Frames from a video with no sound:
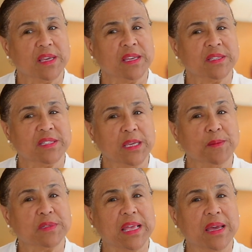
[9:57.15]
It
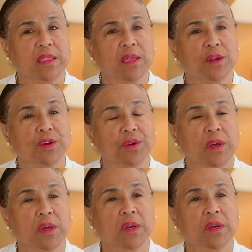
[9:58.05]
seems like they're
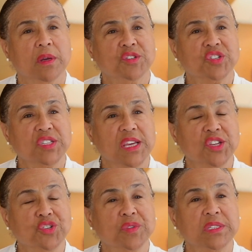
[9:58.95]
just
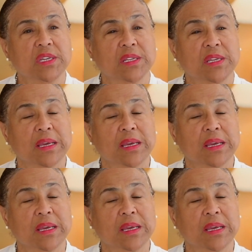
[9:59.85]
interested